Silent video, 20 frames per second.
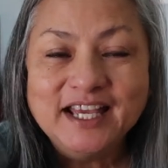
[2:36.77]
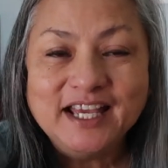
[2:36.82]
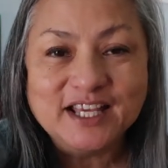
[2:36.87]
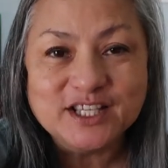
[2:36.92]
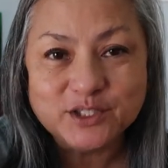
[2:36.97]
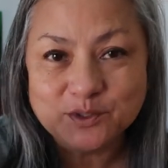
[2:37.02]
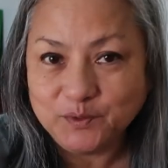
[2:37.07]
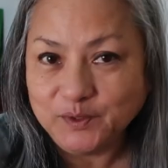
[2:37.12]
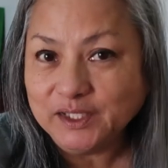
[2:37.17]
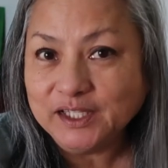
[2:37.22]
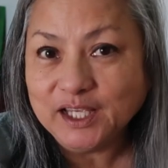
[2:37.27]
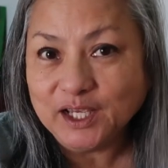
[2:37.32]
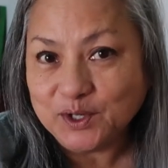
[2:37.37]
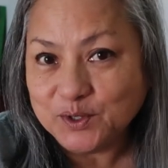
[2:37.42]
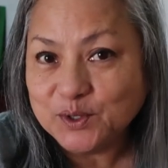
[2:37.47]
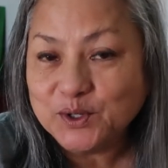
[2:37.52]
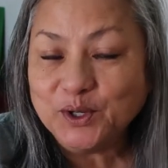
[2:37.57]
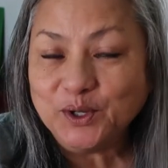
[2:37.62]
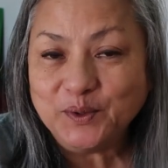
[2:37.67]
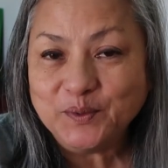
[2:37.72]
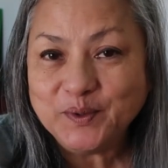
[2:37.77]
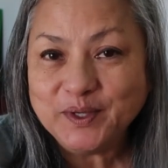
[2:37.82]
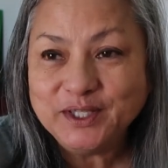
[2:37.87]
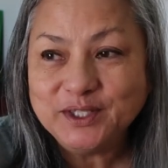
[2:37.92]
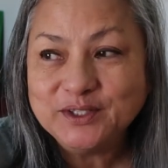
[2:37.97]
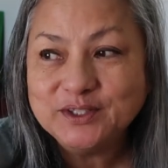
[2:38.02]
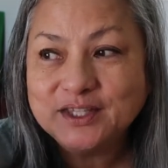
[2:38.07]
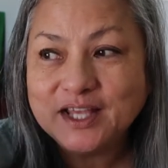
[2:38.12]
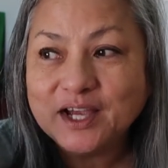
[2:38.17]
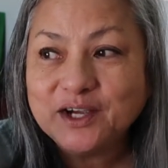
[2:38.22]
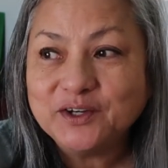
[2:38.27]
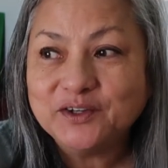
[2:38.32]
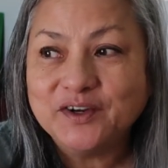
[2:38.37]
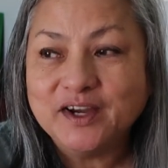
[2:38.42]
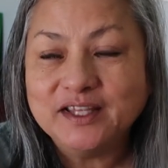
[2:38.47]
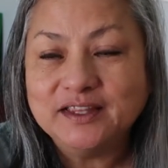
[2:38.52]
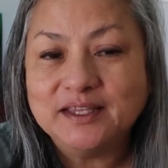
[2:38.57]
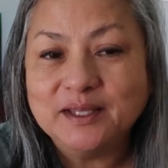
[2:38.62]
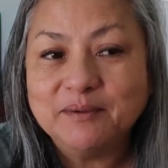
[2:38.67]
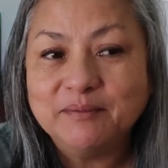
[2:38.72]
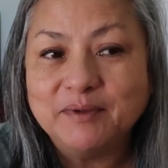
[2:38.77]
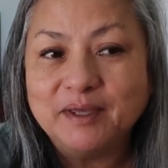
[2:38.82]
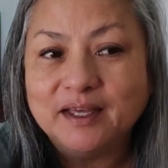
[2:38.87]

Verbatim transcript: it's really cool when you decorate them